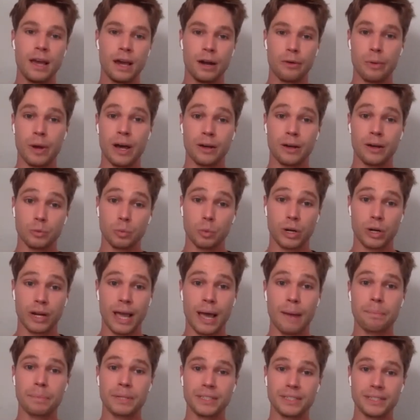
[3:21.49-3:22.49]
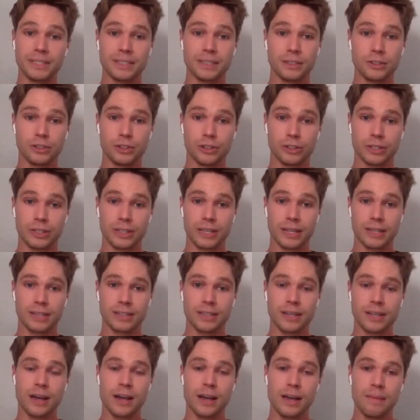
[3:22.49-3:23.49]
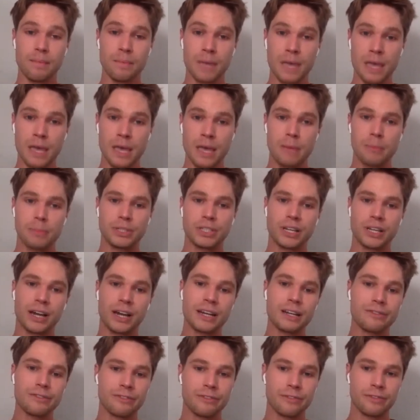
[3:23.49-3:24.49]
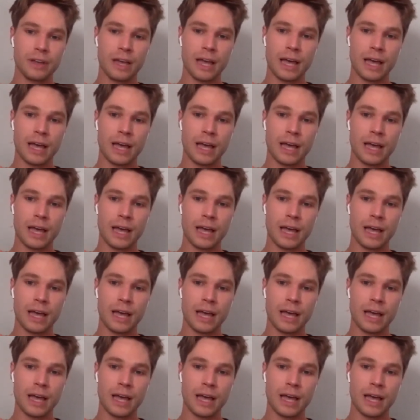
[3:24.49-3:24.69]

around what happened during that time. But to kind of